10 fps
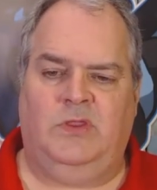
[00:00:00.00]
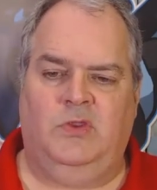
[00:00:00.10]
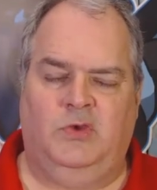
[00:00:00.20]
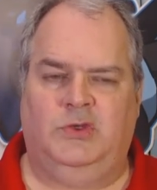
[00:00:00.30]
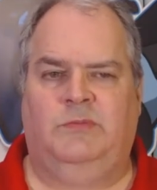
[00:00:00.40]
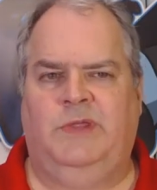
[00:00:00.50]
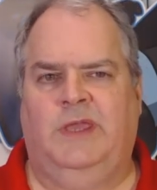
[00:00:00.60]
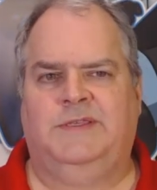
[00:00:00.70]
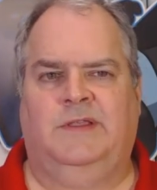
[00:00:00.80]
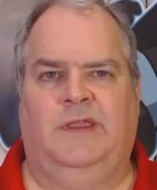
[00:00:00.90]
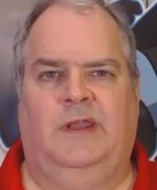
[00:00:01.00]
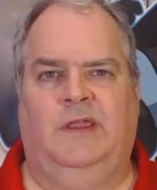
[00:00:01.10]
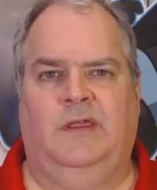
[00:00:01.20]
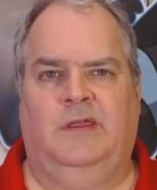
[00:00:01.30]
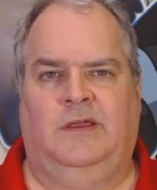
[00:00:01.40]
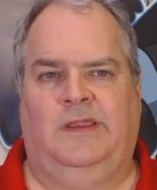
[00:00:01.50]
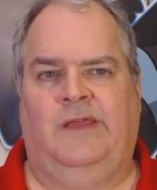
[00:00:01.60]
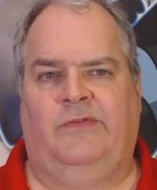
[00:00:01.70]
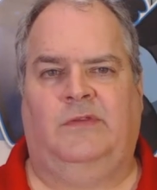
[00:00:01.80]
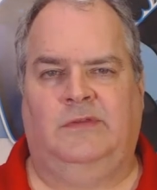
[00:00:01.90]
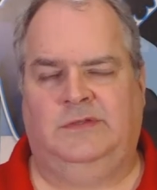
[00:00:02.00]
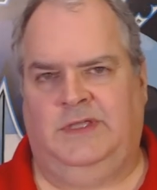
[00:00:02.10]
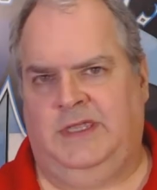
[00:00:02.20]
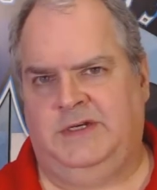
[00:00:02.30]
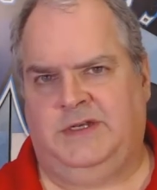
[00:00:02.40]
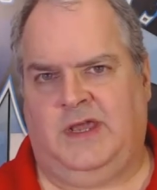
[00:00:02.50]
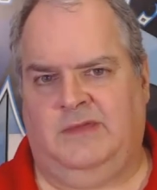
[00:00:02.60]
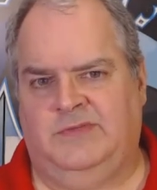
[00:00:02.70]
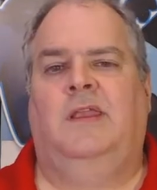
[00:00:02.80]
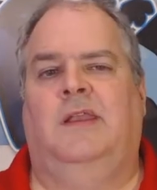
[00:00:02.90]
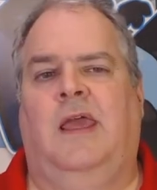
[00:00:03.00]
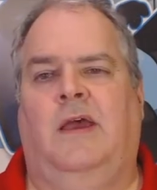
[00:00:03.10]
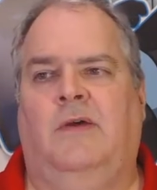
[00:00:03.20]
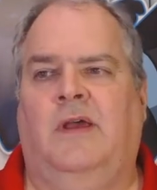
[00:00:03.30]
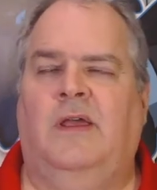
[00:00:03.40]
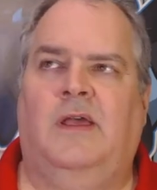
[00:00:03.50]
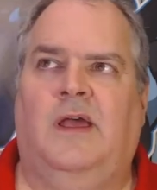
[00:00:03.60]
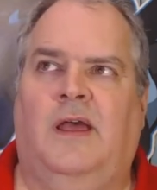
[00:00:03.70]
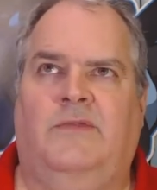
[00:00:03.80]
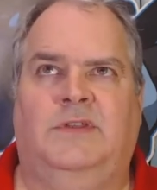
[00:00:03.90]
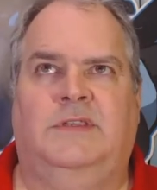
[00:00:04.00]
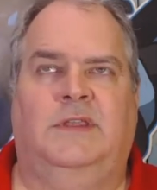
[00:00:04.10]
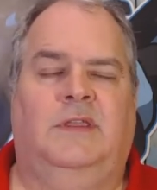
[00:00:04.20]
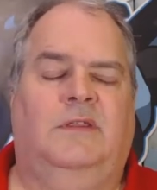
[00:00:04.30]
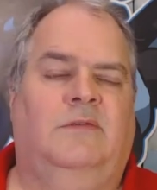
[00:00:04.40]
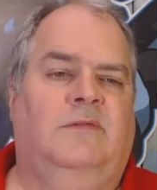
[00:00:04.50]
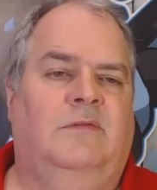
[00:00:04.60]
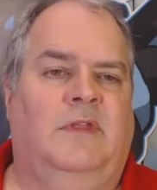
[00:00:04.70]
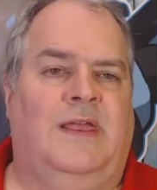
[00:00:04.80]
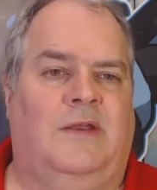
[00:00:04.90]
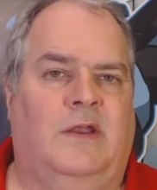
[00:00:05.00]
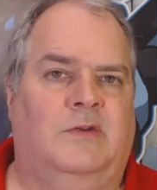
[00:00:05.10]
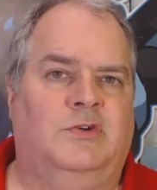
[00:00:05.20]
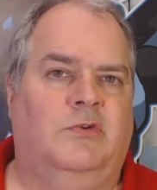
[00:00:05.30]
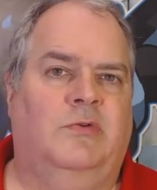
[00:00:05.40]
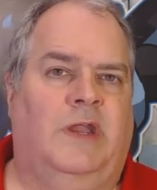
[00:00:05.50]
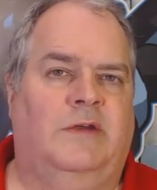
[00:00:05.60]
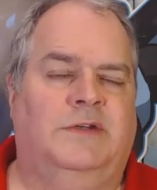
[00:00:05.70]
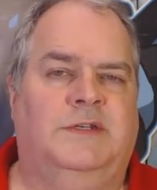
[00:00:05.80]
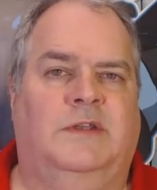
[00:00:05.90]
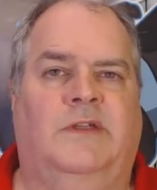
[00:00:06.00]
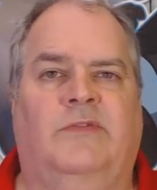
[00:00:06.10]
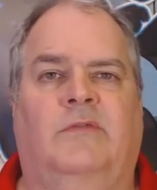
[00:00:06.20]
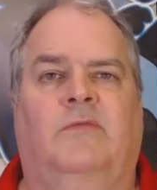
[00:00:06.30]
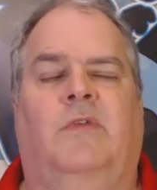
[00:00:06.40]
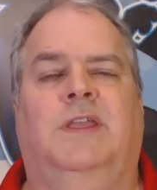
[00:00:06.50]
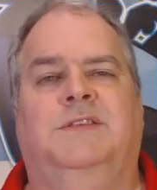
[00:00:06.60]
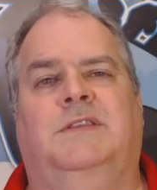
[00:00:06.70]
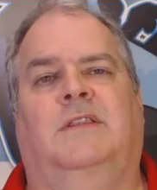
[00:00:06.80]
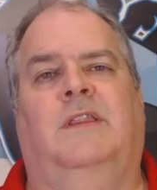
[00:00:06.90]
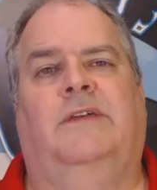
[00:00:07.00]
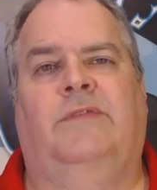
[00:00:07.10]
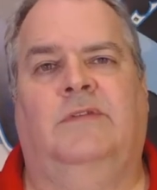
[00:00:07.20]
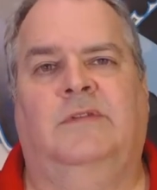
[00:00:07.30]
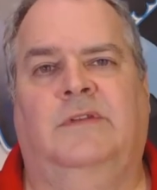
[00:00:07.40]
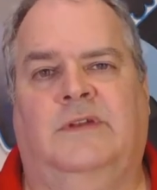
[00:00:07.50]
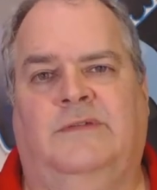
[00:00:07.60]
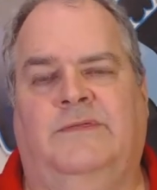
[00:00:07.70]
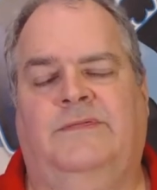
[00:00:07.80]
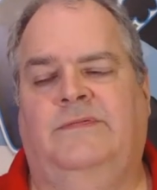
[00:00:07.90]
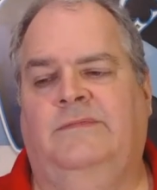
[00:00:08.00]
you should be escalating a level each time. Now, obviously, a true error should never raise to the level of